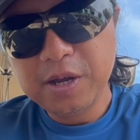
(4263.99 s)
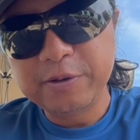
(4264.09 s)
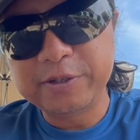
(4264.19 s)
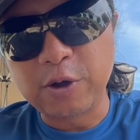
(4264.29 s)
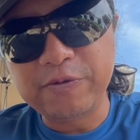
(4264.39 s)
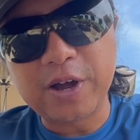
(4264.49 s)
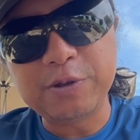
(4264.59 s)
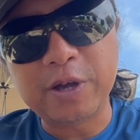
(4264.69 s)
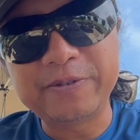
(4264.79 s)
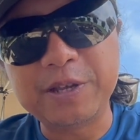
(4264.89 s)
So far,
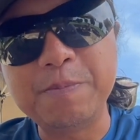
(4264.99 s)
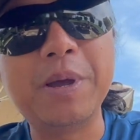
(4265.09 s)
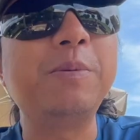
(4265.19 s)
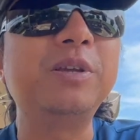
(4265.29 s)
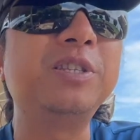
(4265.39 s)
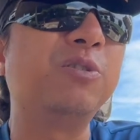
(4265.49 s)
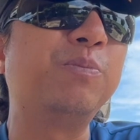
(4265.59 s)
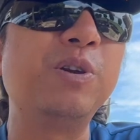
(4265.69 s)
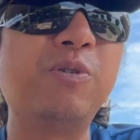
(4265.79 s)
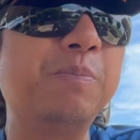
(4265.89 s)
you have seen maybe
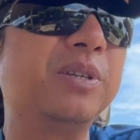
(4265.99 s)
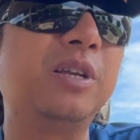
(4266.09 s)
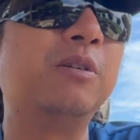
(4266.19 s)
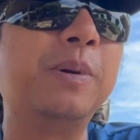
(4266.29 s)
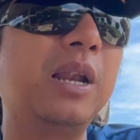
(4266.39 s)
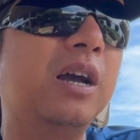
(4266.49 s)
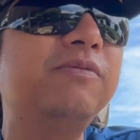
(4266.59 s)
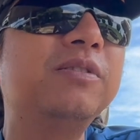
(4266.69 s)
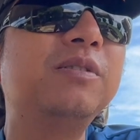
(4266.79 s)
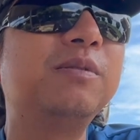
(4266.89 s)
0.1% of my life
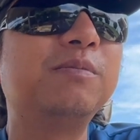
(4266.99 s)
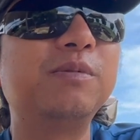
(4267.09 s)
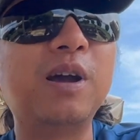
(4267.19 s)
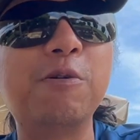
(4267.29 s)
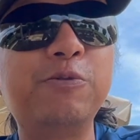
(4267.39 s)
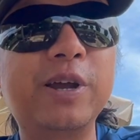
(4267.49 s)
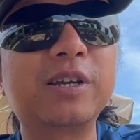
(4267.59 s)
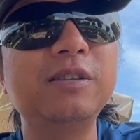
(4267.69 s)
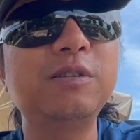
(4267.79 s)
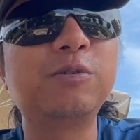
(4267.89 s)
I would
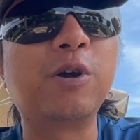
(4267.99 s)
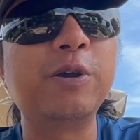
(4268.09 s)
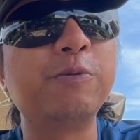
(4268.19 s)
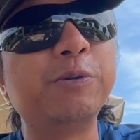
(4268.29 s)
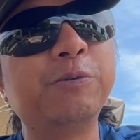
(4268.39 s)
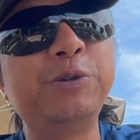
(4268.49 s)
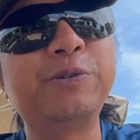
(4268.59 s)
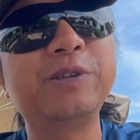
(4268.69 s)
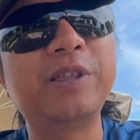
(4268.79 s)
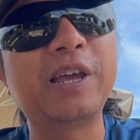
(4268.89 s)
reckon. Corey, what would you
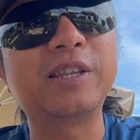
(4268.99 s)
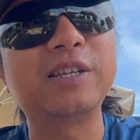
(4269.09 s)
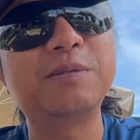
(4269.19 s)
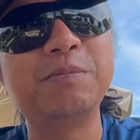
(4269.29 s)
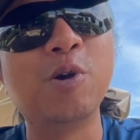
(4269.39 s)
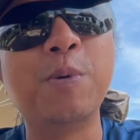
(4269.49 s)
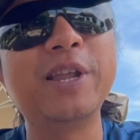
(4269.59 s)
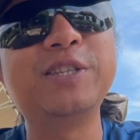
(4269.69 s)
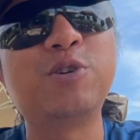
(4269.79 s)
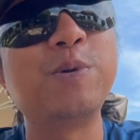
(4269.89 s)
think? Yeah, that's no yeah, more
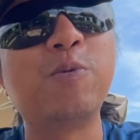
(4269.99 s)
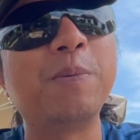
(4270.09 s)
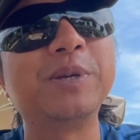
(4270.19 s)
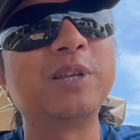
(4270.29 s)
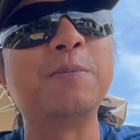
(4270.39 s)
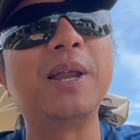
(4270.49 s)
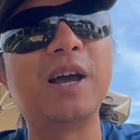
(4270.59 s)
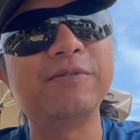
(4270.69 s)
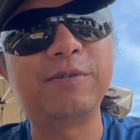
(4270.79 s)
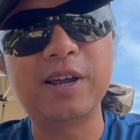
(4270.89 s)
than 0.1% of no, my
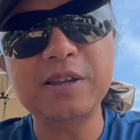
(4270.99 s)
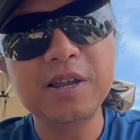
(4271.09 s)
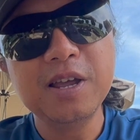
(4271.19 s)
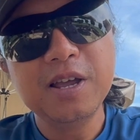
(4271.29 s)
life, right? No.